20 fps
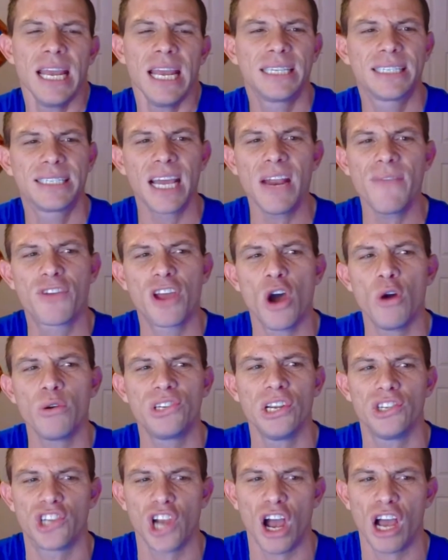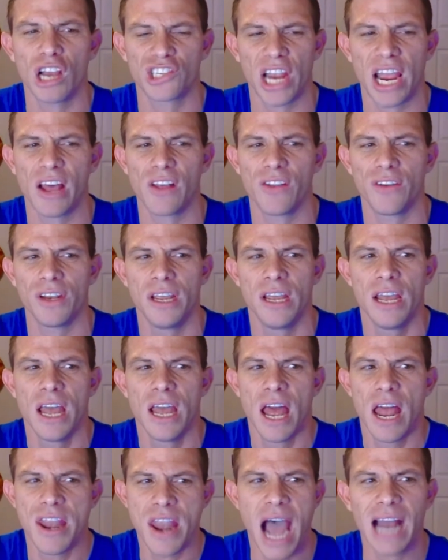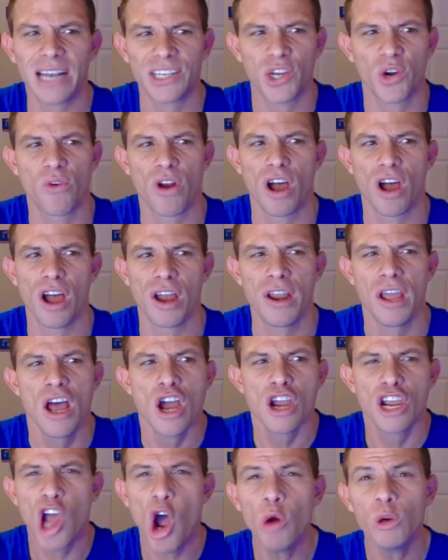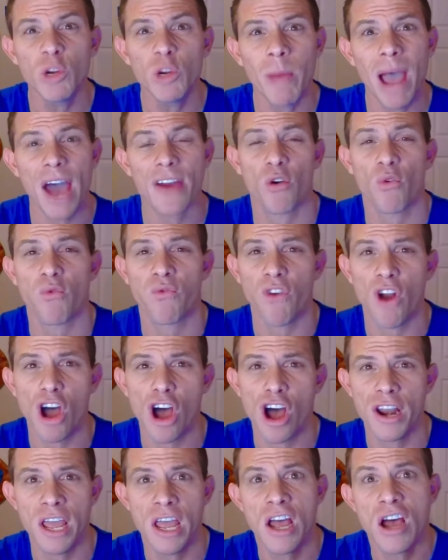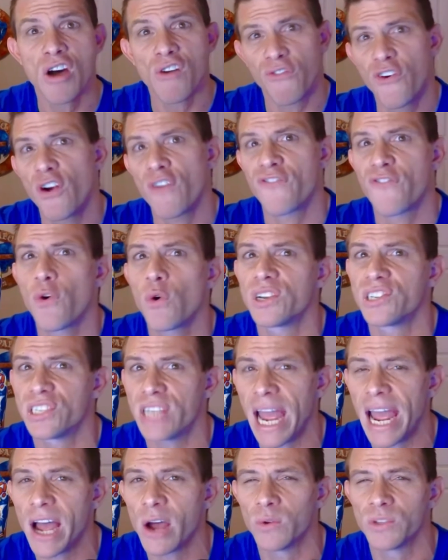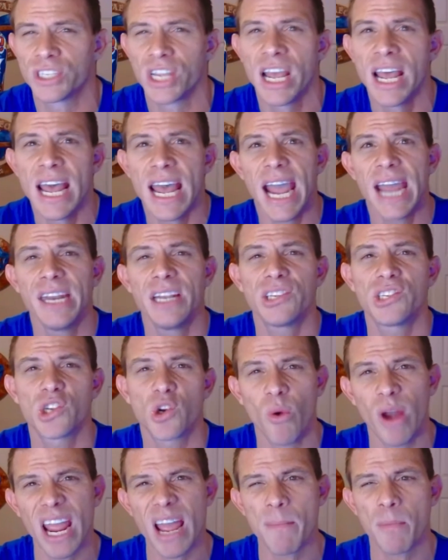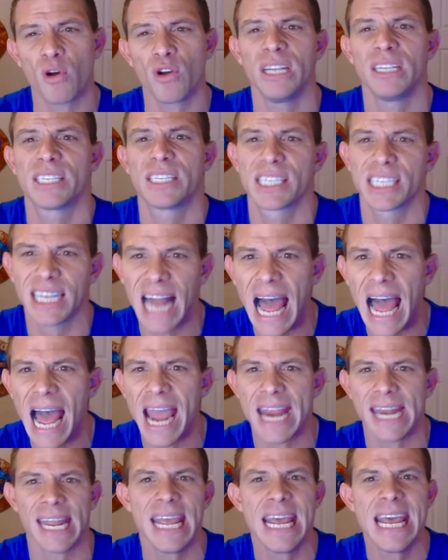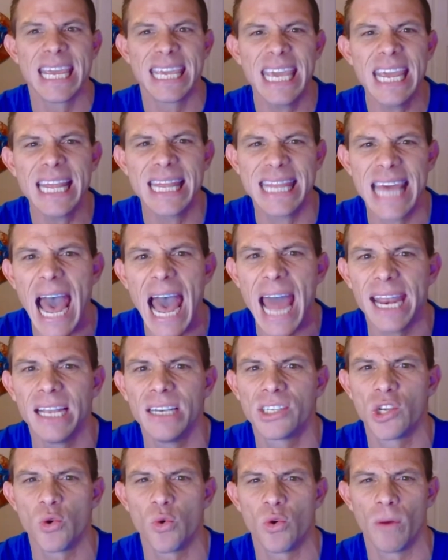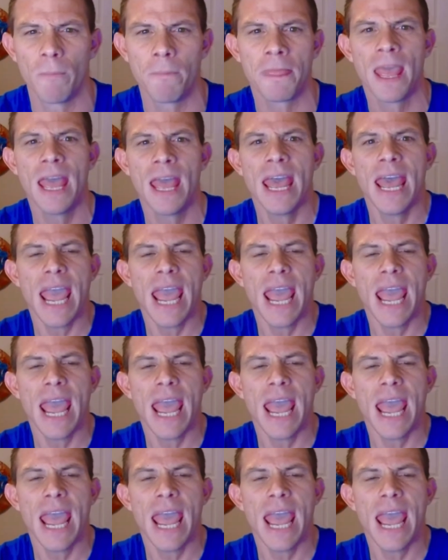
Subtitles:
instead of coaching Josh Allen not to run, coach him how to run for first downs and to scramble and slide. Get that into him.